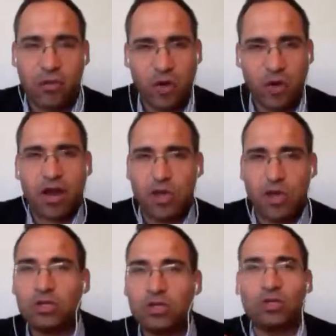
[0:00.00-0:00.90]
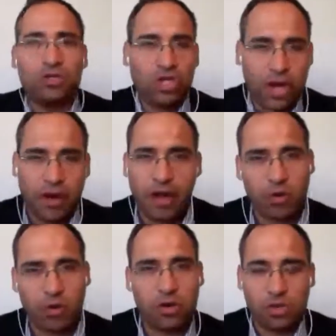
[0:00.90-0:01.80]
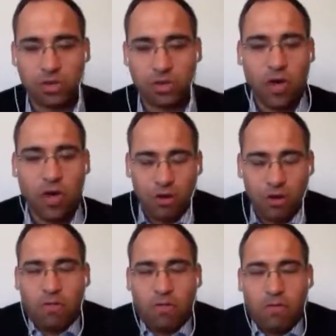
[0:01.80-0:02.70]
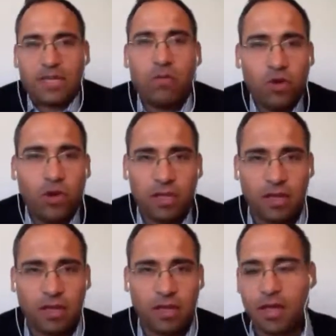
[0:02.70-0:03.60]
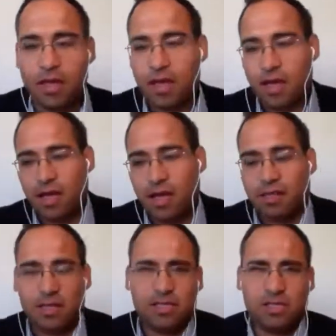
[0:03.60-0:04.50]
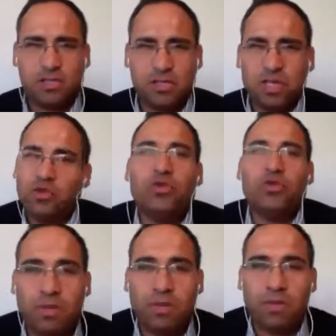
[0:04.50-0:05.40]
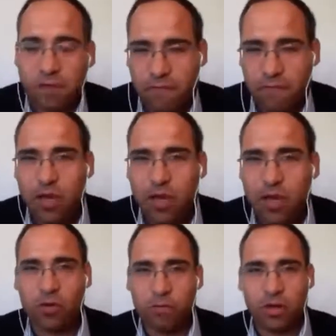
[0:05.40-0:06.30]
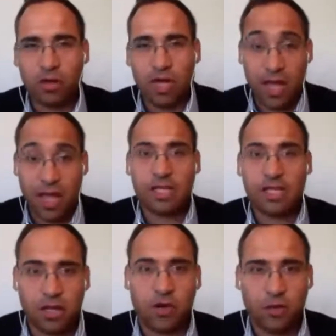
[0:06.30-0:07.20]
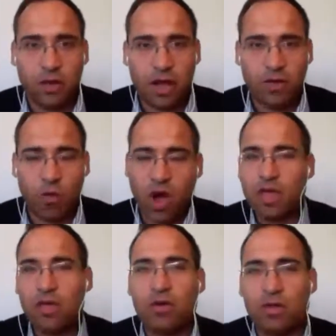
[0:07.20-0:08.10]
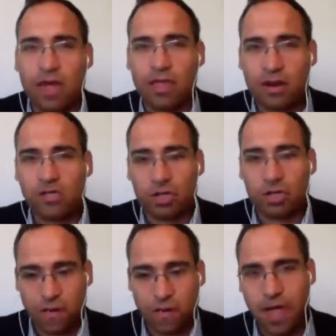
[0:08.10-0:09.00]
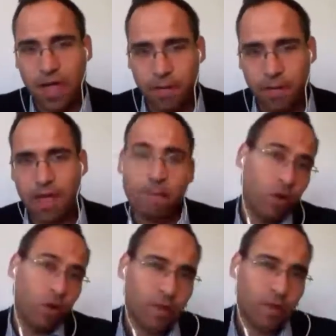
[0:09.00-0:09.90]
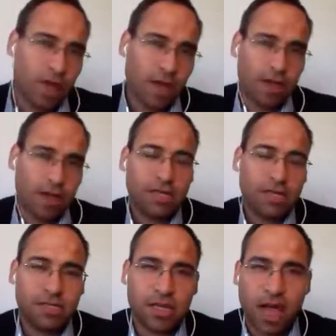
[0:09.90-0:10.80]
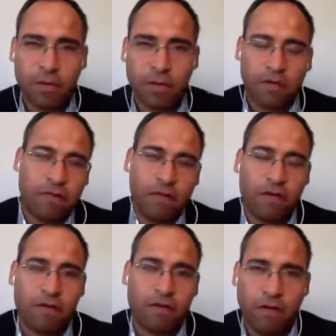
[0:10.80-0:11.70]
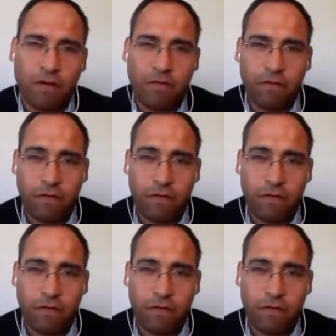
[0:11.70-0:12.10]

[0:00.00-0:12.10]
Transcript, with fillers: we are used to sharing, and we're used to you know as a community. Uh, this is this should not be something new, but it is new. And why do you think there is such a big big boom in this type of of, of